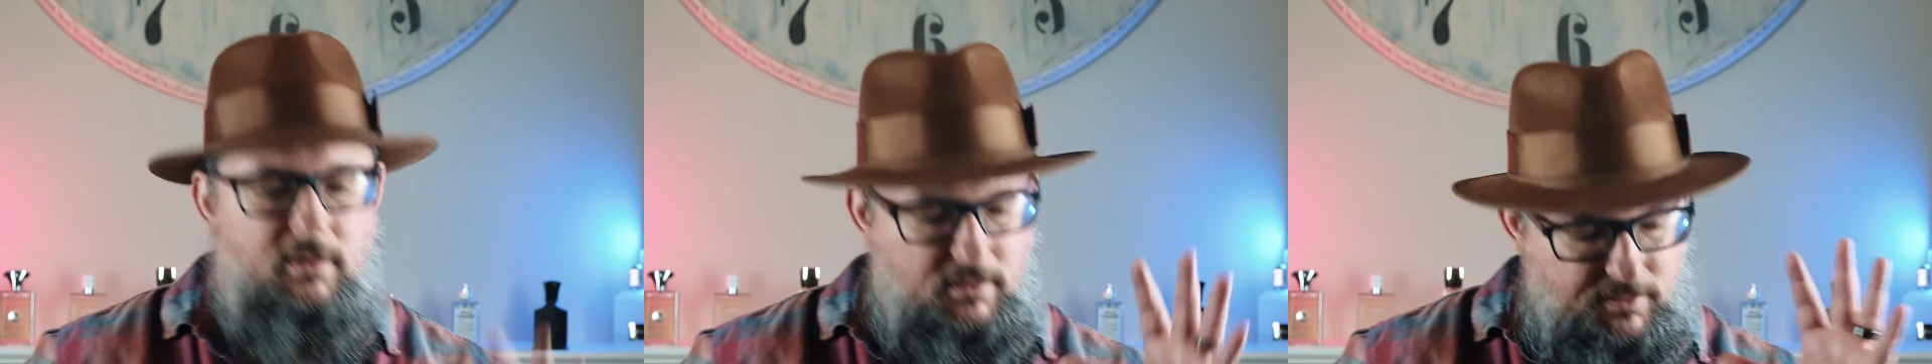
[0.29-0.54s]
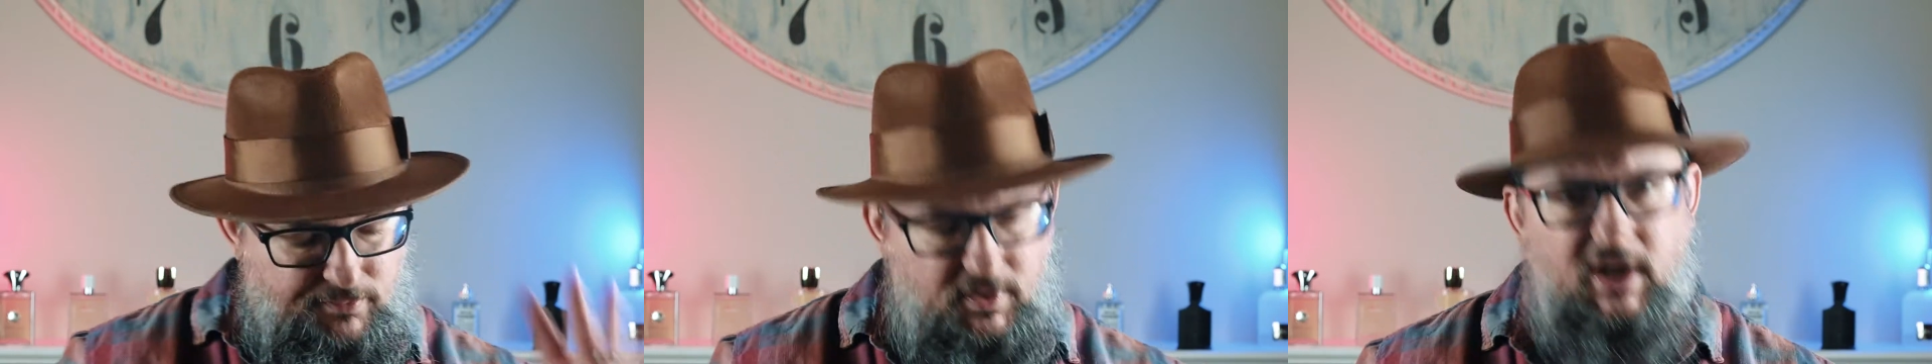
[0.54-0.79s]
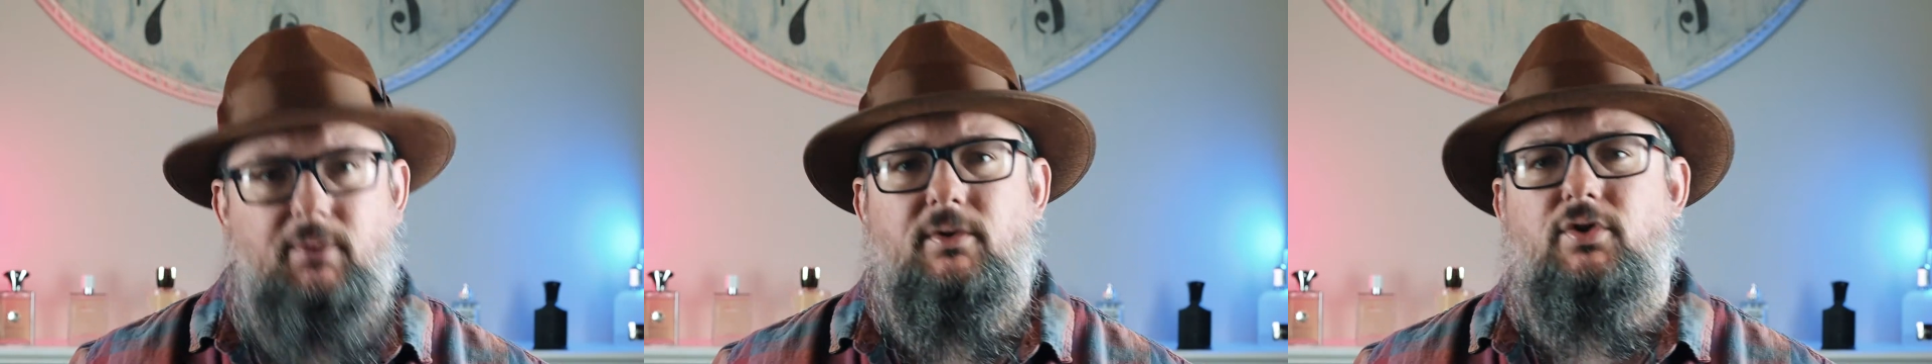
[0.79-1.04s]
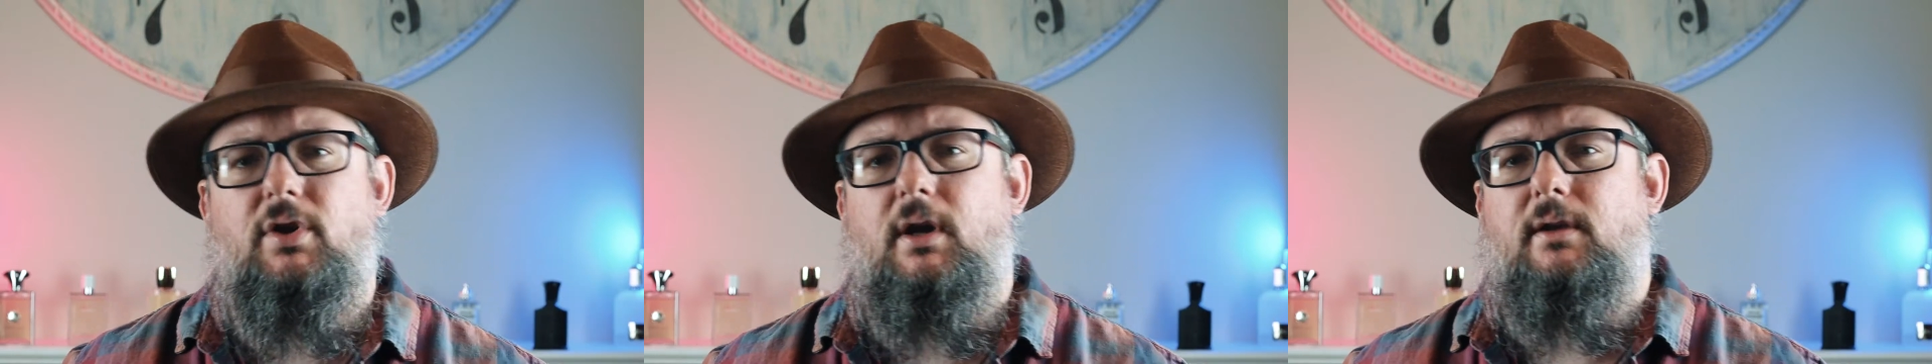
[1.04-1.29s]
So the
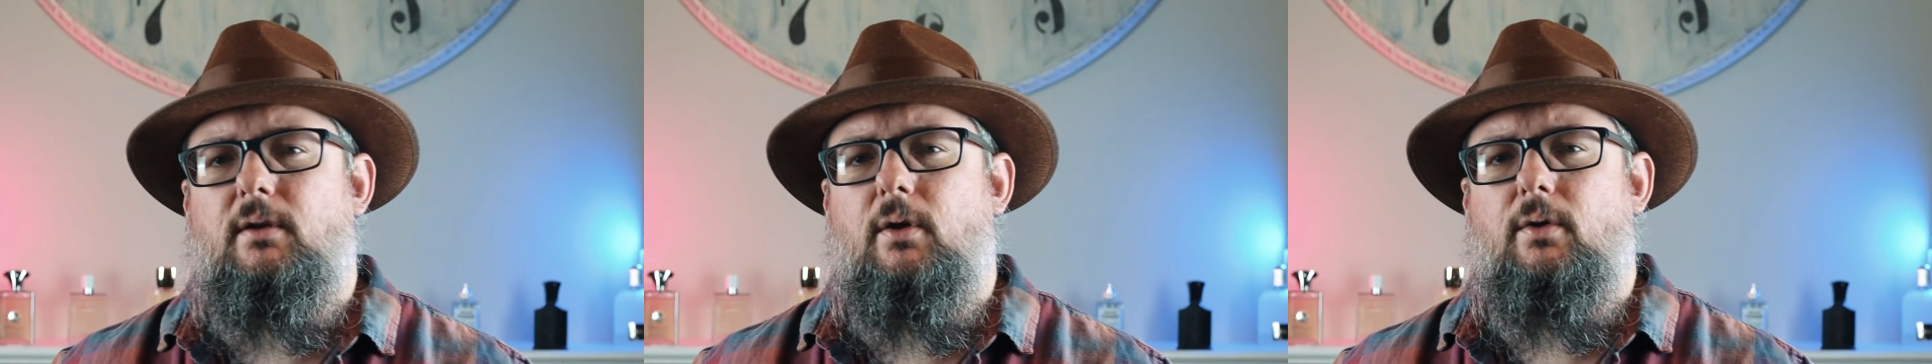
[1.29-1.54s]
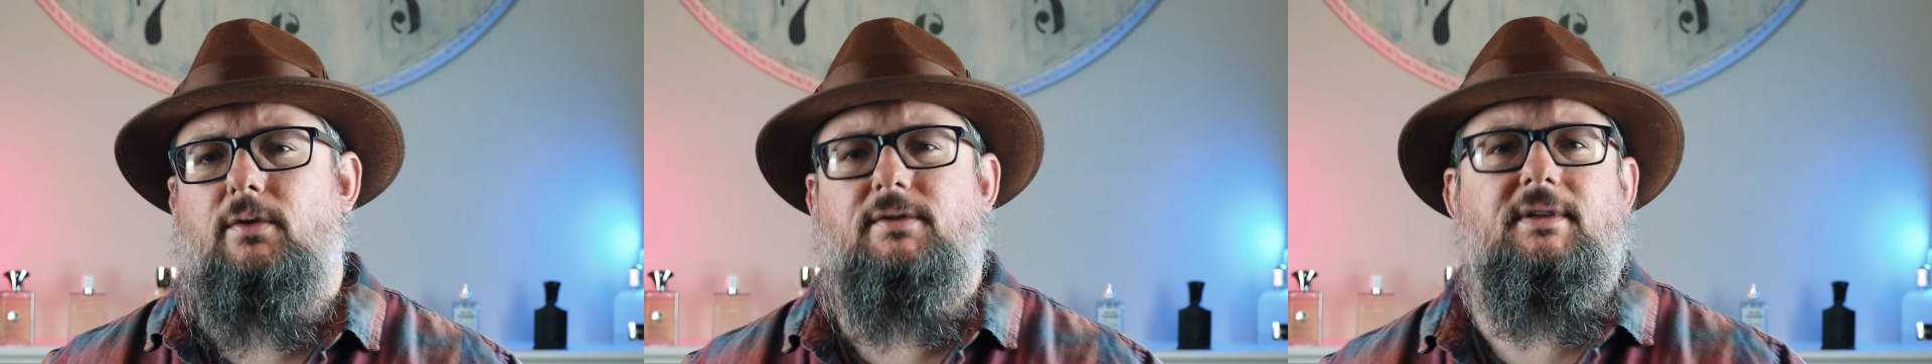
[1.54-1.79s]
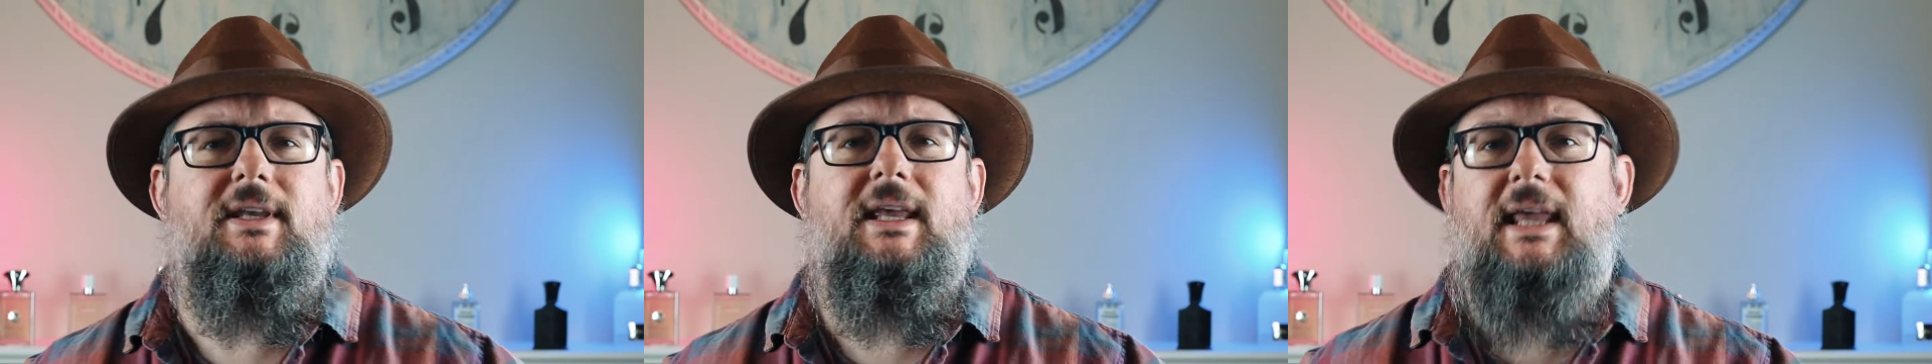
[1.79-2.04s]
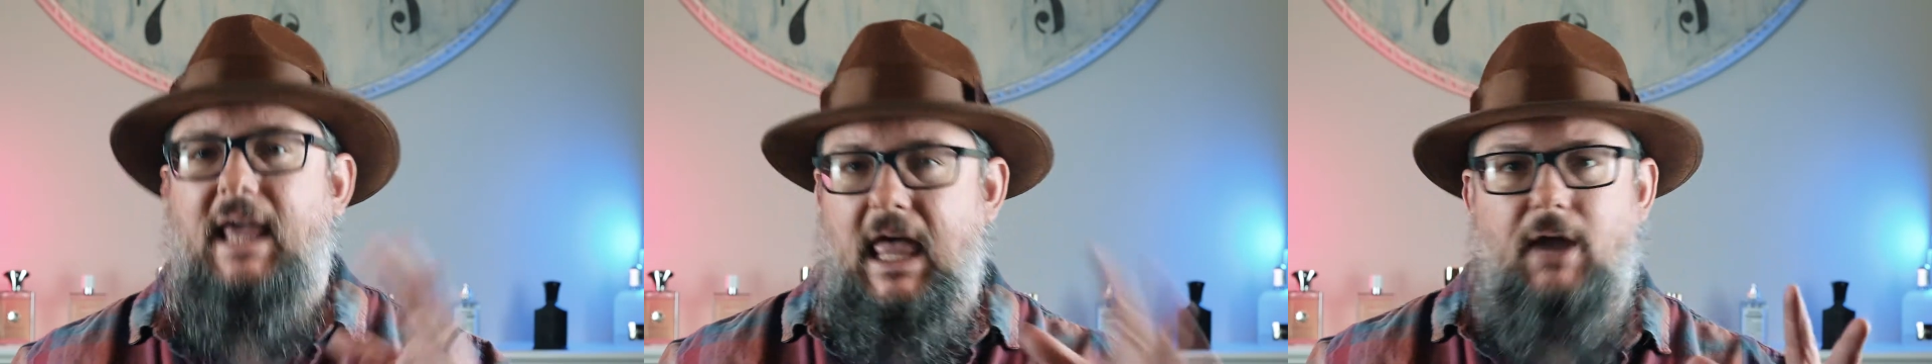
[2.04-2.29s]
Fragrance Shark knows
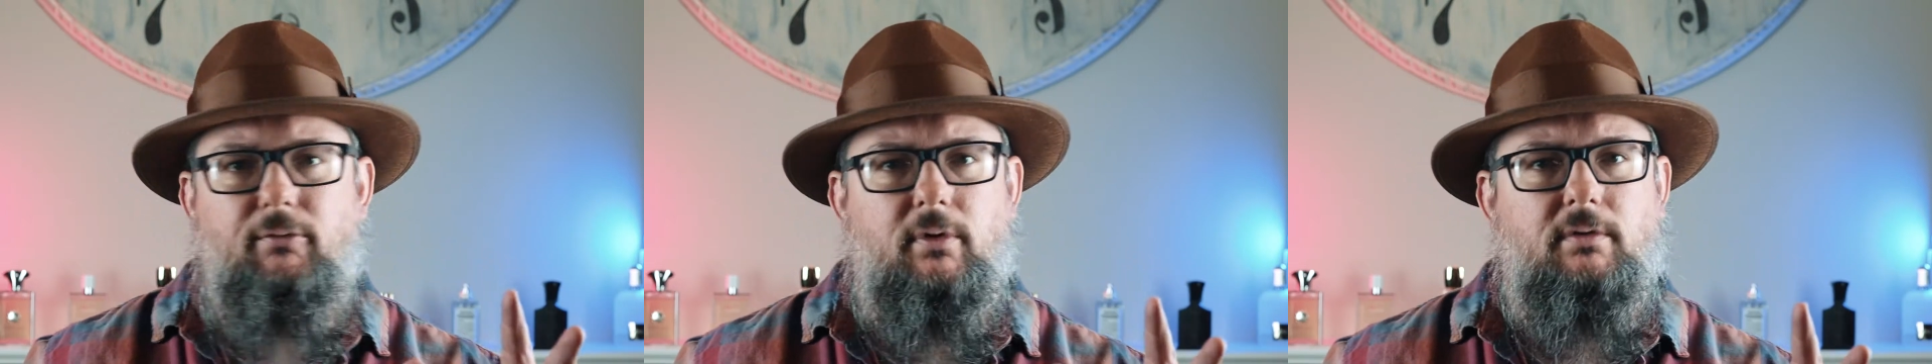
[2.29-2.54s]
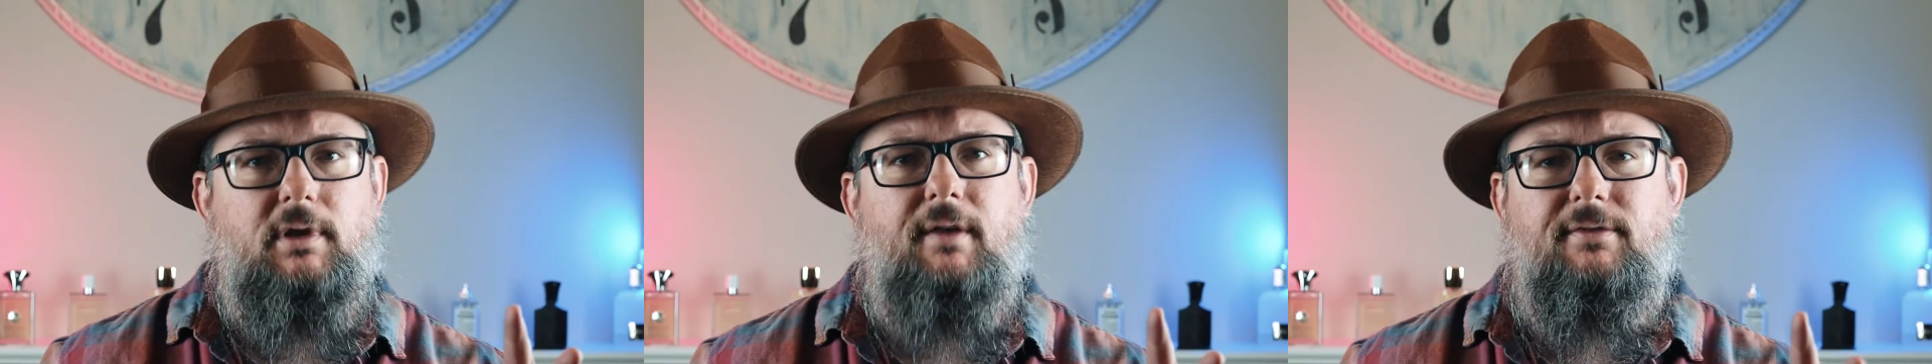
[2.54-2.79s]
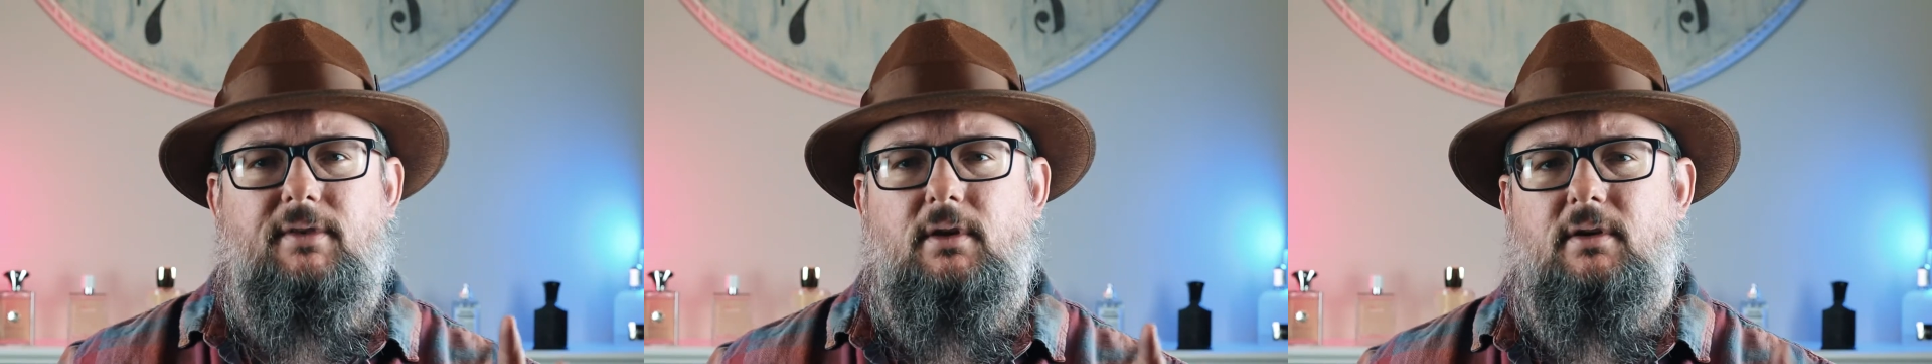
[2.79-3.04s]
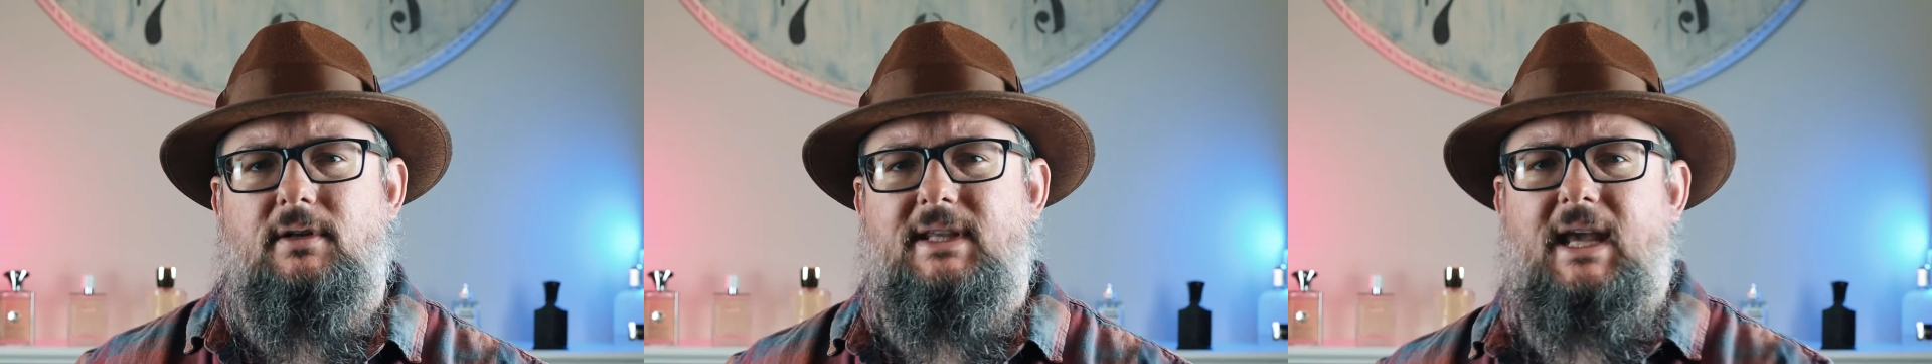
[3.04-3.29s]
everyone loves
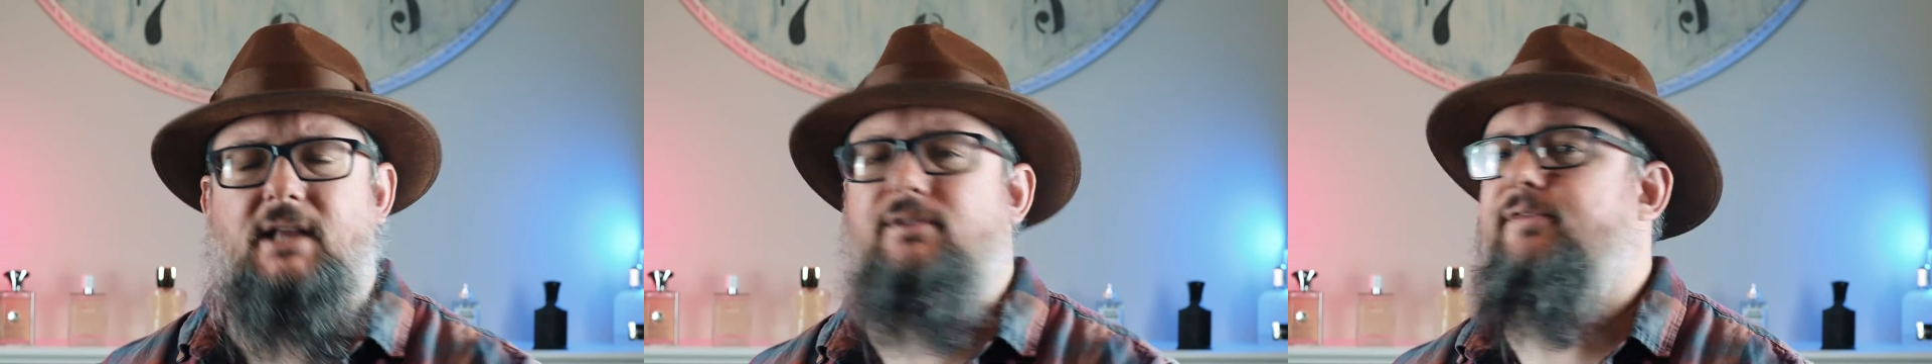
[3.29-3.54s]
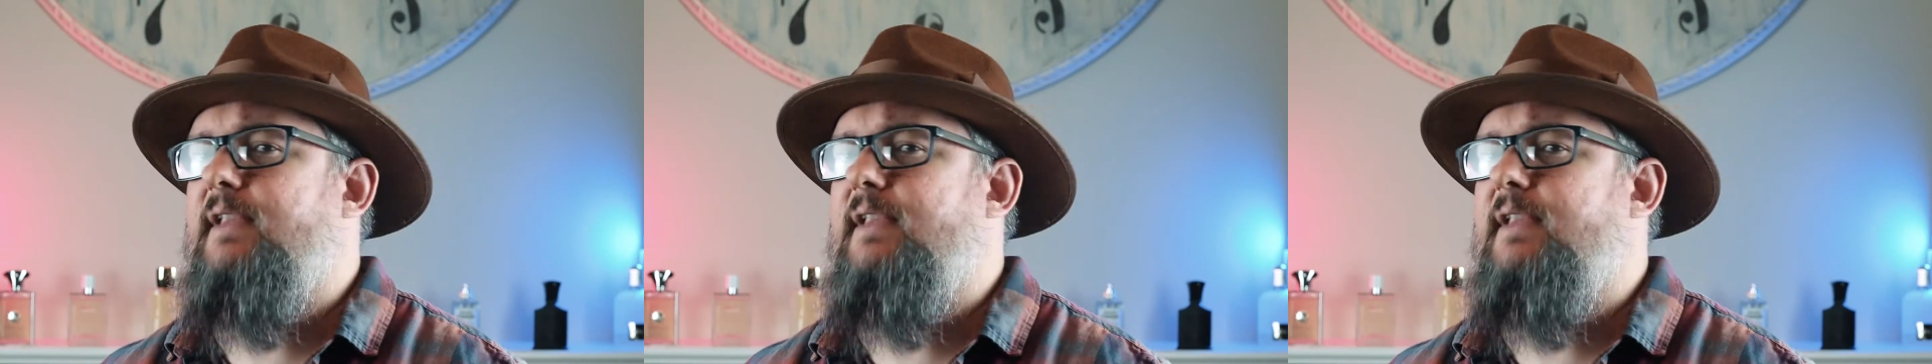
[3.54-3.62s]
their intense